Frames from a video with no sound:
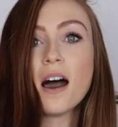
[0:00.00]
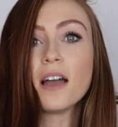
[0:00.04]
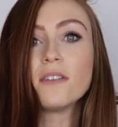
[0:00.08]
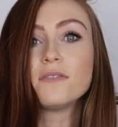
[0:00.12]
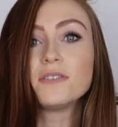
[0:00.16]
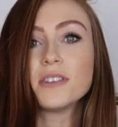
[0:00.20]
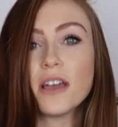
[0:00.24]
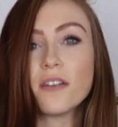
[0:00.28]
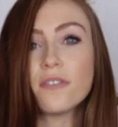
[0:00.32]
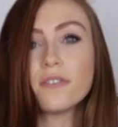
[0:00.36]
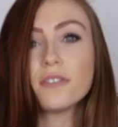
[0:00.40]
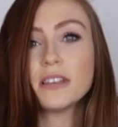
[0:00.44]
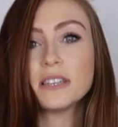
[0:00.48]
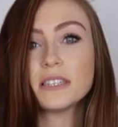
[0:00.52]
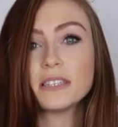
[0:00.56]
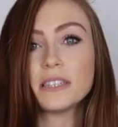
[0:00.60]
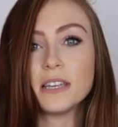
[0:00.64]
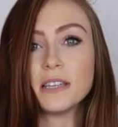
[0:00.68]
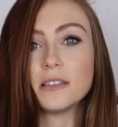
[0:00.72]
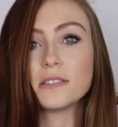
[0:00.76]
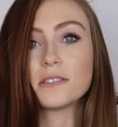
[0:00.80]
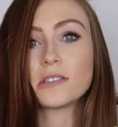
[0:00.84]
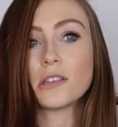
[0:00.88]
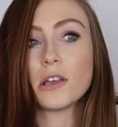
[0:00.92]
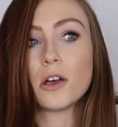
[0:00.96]
I've definitely
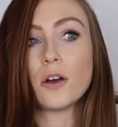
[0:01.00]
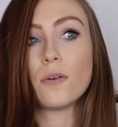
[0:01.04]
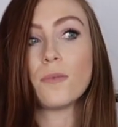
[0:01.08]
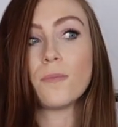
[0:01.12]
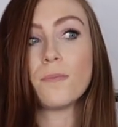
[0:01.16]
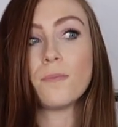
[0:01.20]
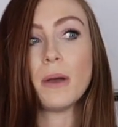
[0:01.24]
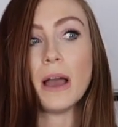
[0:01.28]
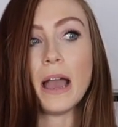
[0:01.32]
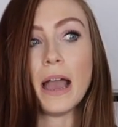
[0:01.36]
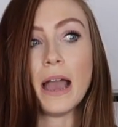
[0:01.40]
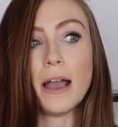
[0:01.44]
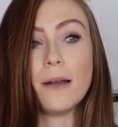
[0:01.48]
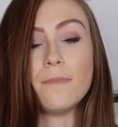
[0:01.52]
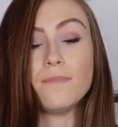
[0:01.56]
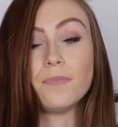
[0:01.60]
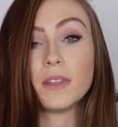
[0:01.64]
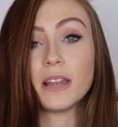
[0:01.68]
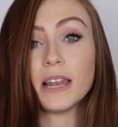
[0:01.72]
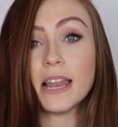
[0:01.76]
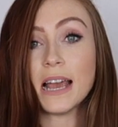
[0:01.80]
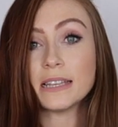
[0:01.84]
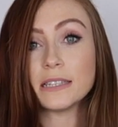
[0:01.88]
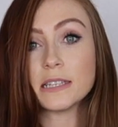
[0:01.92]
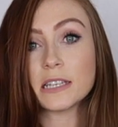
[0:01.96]
seen some
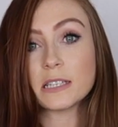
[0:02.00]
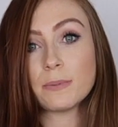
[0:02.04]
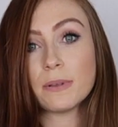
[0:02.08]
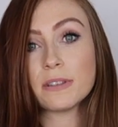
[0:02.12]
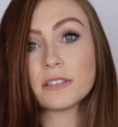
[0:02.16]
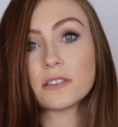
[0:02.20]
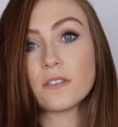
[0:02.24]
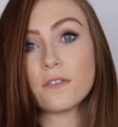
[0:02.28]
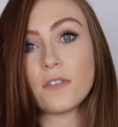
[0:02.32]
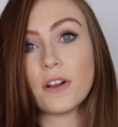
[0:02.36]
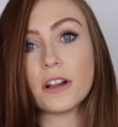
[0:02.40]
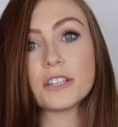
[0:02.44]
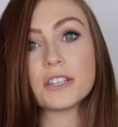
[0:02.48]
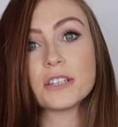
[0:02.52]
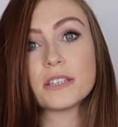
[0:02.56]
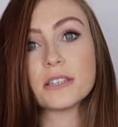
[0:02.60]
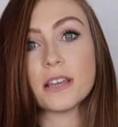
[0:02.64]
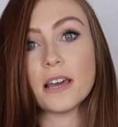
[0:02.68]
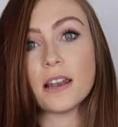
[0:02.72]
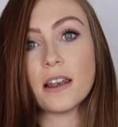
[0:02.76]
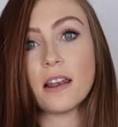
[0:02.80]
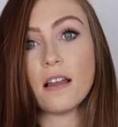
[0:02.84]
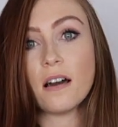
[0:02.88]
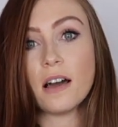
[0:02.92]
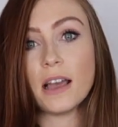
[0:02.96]
less expensive versions
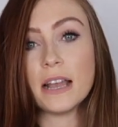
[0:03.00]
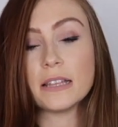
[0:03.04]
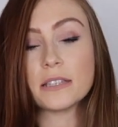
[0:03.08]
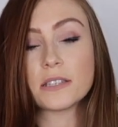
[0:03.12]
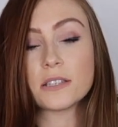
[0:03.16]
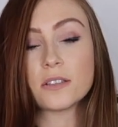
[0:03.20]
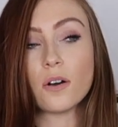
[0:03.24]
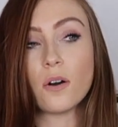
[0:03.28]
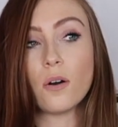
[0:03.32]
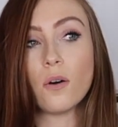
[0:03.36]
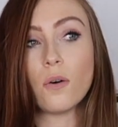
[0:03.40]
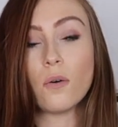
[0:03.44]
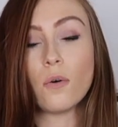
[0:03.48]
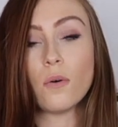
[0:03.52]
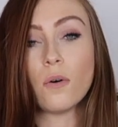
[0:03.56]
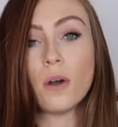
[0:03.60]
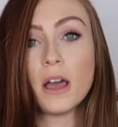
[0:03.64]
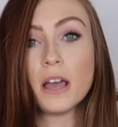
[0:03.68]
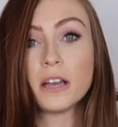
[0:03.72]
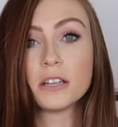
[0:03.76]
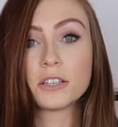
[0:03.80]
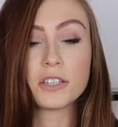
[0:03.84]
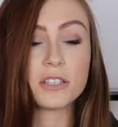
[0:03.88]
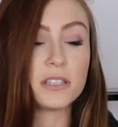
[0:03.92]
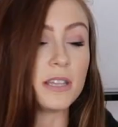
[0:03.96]
online, so
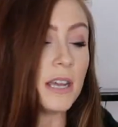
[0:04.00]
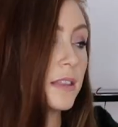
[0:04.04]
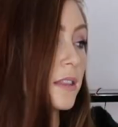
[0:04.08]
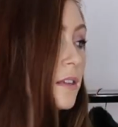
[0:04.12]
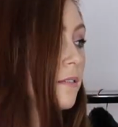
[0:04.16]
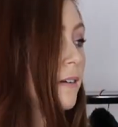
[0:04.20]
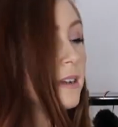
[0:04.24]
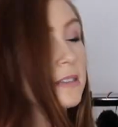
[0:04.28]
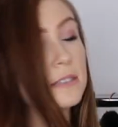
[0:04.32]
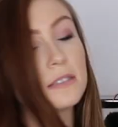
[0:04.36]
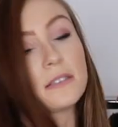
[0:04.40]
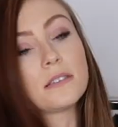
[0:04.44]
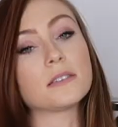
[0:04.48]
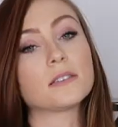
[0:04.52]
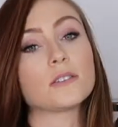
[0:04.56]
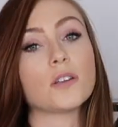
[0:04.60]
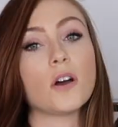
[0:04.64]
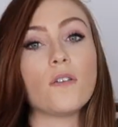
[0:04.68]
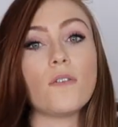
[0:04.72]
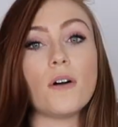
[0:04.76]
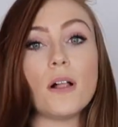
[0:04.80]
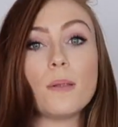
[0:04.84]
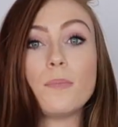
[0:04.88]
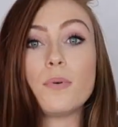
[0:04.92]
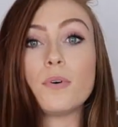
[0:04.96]
just like the rest of the
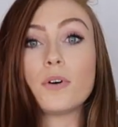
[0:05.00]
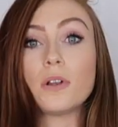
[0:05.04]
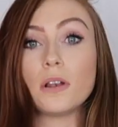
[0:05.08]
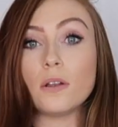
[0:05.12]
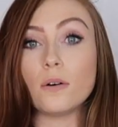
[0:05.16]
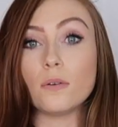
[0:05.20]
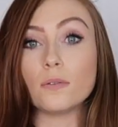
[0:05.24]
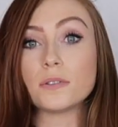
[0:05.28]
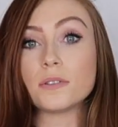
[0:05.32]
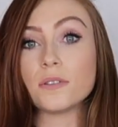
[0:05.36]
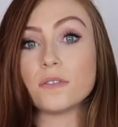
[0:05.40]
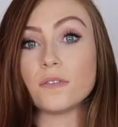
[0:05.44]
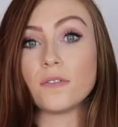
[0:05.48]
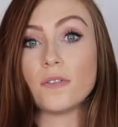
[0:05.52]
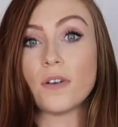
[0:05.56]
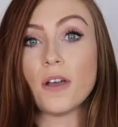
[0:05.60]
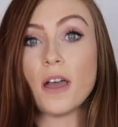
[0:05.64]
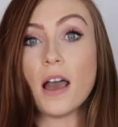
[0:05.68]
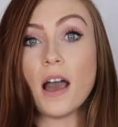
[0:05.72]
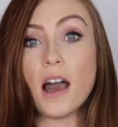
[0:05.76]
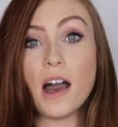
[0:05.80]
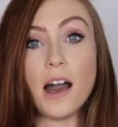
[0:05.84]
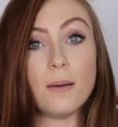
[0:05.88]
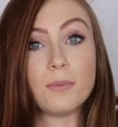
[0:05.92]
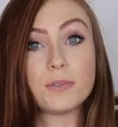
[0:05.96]
stuff, I'll put loads of
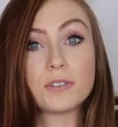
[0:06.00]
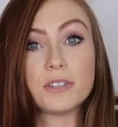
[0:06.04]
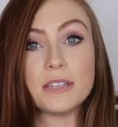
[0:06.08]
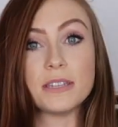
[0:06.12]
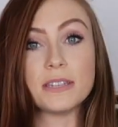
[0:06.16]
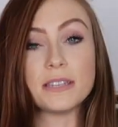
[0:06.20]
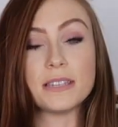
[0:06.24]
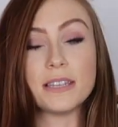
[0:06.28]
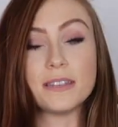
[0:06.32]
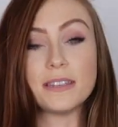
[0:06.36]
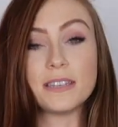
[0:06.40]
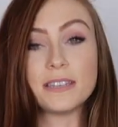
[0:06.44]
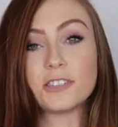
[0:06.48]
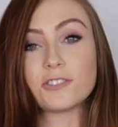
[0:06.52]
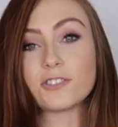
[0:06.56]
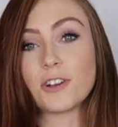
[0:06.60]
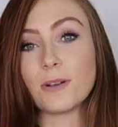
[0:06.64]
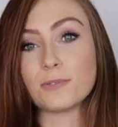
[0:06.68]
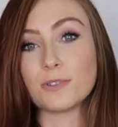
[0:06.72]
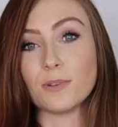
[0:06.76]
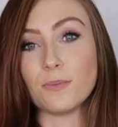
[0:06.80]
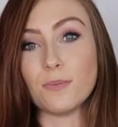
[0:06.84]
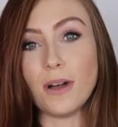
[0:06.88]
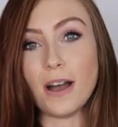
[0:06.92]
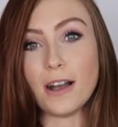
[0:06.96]
options in the description